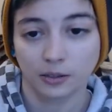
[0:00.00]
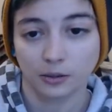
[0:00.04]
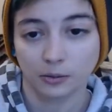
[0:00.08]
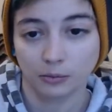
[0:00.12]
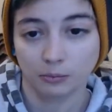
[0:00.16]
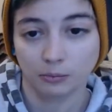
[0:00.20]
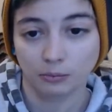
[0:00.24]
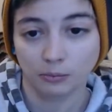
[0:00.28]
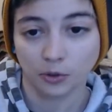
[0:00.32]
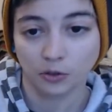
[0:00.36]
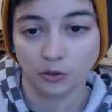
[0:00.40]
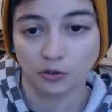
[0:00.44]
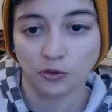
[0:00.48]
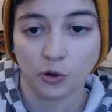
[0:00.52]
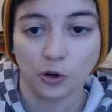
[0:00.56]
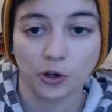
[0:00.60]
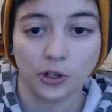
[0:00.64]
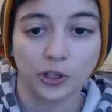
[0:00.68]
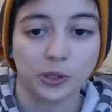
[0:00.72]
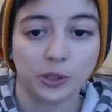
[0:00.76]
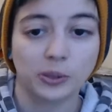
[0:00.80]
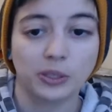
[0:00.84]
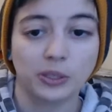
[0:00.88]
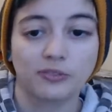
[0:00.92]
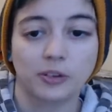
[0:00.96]
before
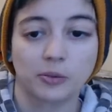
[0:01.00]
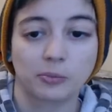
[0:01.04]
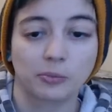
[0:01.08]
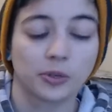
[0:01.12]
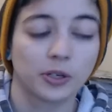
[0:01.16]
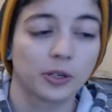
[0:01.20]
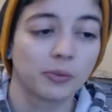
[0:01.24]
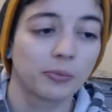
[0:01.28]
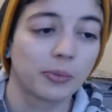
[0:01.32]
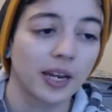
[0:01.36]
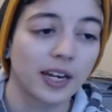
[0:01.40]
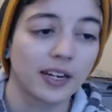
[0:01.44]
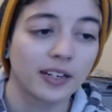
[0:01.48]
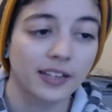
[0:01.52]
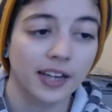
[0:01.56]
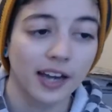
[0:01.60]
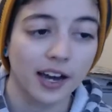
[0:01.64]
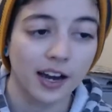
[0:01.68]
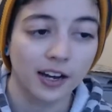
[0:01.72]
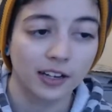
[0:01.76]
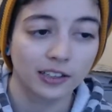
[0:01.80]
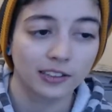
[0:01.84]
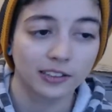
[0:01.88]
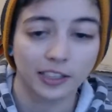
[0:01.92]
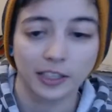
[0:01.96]
you even put paint
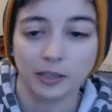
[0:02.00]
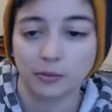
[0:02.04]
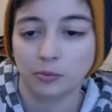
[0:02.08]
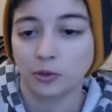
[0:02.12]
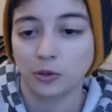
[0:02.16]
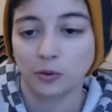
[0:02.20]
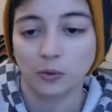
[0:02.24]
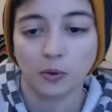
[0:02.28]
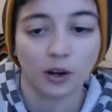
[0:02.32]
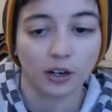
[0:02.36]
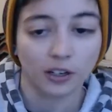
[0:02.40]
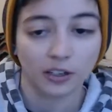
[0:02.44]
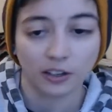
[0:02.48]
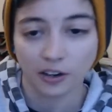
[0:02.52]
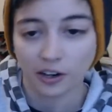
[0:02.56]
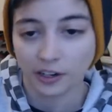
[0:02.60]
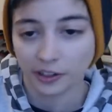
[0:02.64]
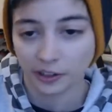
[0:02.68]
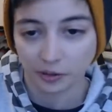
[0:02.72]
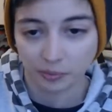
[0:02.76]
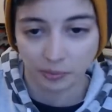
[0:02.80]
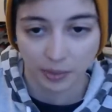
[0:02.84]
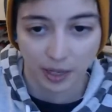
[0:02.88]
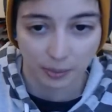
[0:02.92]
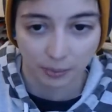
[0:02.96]
down, like put water
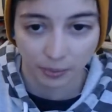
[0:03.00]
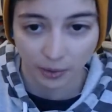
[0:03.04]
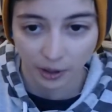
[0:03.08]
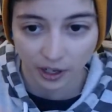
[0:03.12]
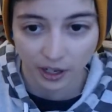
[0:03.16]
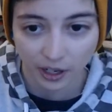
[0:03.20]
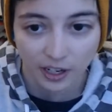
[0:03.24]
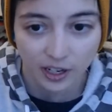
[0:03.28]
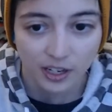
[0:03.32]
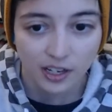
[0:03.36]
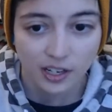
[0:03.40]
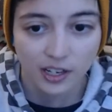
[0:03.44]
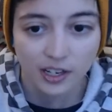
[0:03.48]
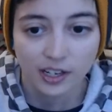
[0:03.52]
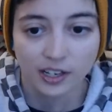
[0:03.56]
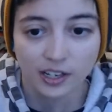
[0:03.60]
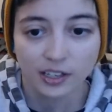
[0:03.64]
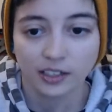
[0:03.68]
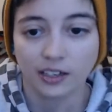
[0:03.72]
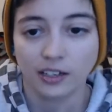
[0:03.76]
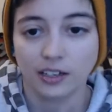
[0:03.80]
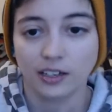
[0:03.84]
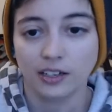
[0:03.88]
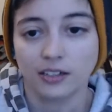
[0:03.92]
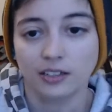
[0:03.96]
on your paper,
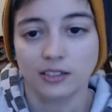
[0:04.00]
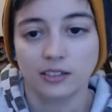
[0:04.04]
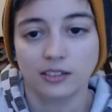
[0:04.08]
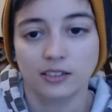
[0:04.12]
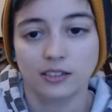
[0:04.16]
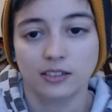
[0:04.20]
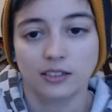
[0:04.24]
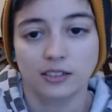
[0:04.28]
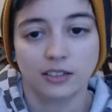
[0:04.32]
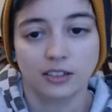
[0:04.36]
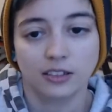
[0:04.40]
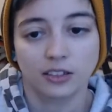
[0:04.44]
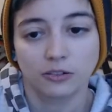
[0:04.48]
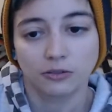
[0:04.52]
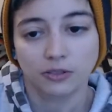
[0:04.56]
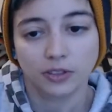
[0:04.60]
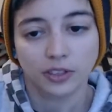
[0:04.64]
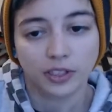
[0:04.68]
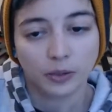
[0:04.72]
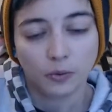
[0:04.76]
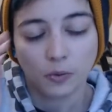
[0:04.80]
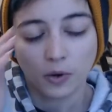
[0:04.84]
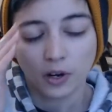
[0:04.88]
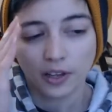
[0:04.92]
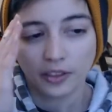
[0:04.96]
because you
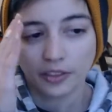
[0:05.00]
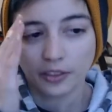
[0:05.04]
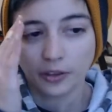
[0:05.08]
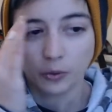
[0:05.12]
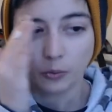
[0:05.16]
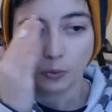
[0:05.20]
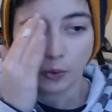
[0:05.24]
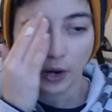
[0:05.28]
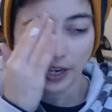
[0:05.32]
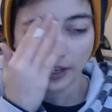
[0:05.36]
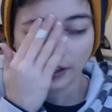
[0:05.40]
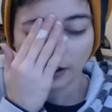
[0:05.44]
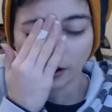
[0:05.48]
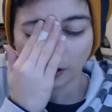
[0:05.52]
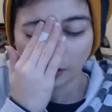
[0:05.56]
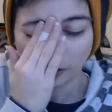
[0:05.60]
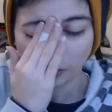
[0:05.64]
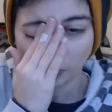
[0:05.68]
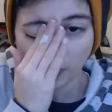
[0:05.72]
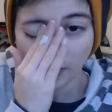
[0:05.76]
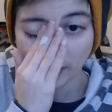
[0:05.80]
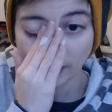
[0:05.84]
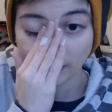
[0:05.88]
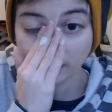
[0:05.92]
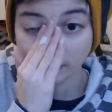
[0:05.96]
really want the wet on
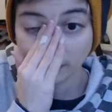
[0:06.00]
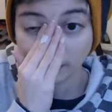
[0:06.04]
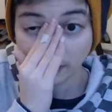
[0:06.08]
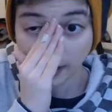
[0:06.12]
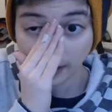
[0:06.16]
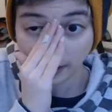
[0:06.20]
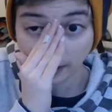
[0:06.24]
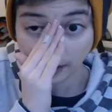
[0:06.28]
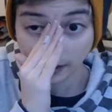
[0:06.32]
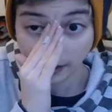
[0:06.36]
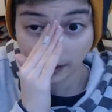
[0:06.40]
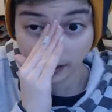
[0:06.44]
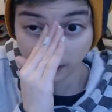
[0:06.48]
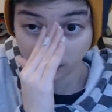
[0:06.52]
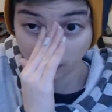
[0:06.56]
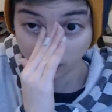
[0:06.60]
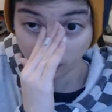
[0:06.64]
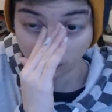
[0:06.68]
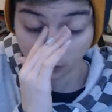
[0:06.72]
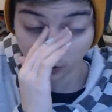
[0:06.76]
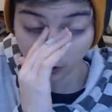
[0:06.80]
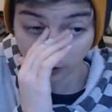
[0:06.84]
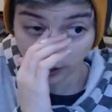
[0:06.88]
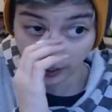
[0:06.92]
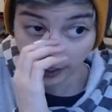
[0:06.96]
wet techniques
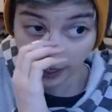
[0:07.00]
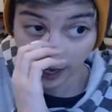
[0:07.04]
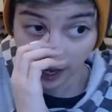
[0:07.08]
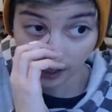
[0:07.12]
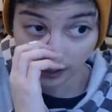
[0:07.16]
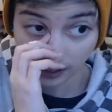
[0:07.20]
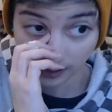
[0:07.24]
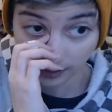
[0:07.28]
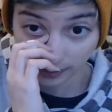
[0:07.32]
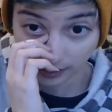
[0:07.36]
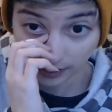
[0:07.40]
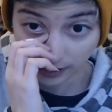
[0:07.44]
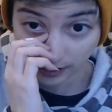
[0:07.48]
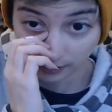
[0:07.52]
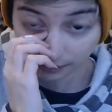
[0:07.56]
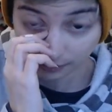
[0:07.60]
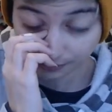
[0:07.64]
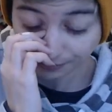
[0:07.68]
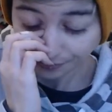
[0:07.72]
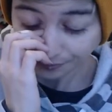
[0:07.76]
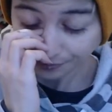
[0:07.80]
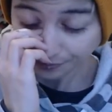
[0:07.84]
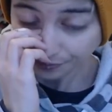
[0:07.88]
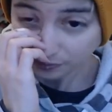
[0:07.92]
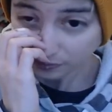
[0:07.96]
for the galaxy.
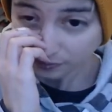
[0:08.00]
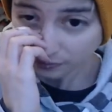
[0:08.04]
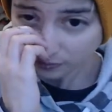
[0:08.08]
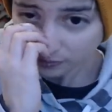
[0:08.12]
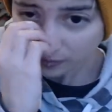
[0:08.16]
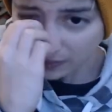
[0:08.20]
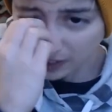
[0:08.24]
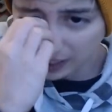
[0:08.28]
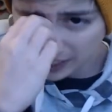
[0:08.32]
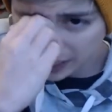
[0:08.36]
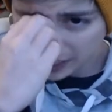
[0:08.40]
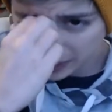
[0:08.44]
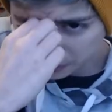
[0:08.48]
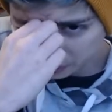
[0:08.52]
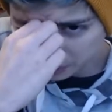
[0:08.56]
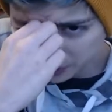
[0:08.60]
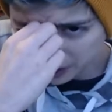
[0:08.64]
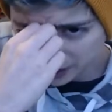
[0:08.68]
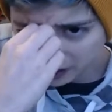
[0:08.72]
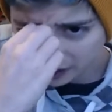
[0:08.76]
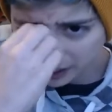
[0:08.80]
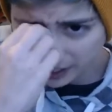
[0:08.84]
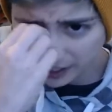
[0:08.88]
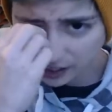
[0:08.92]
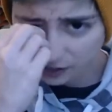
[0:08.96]
And
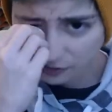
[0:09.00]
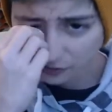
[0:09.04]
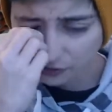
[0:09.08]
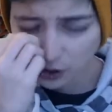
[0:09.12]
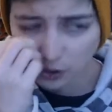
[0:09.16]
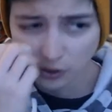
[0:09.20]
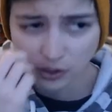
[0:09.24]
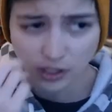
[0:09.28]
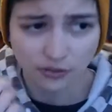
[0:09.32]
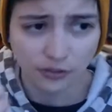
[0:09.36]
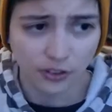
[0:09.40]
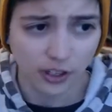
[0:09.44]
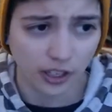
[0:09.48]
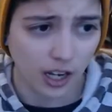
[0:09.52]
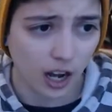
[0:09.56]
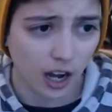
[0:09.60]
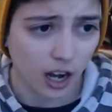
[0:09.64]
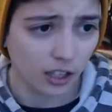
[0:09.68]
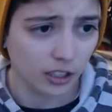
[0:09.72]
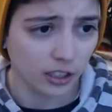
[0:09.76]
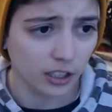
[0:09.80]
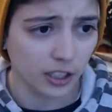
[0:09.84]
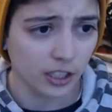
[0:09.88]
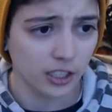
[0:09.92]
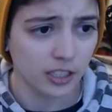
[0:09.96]
pick like a few different
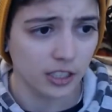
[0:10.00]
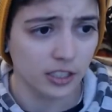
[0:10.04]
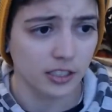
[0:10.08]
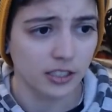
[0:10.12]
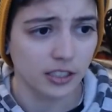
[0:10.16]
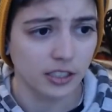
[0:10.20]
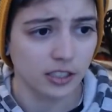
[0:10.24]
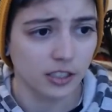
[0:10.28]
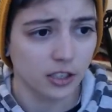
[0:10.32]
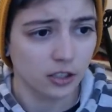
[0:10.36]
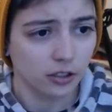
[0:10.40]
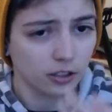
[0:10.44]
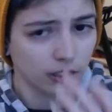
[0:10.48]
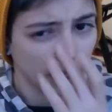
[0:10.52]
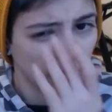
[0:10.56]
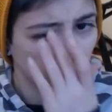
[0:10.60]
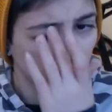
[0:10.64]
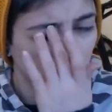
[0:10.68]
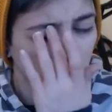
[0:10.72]
colors, you know, like